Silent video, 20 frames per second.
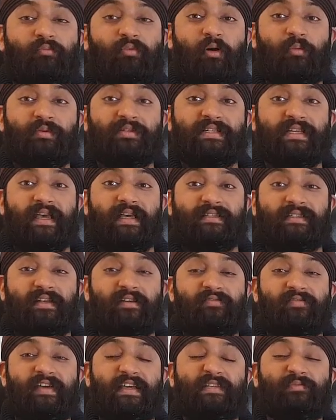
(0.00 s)
property as an
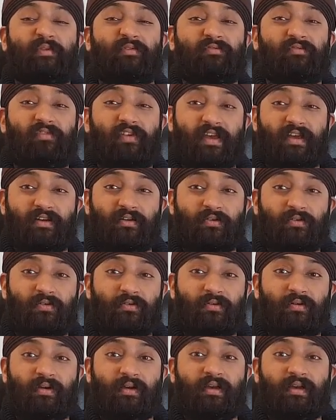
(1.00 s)
investment vehicle